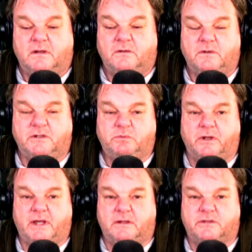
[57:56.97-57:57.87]
Well, that's
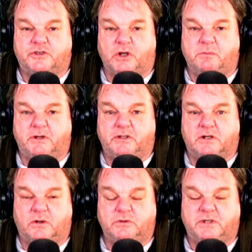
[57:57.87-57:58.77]
why Germany
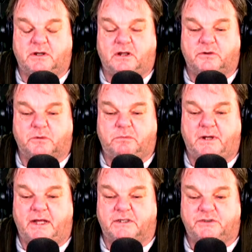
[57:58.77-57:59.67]
closed down all their
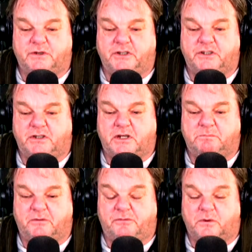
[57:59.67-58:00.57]
plants, right? They'd done
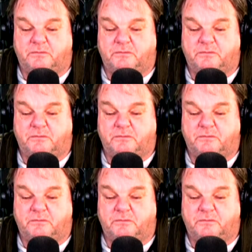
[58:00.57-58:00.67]
that before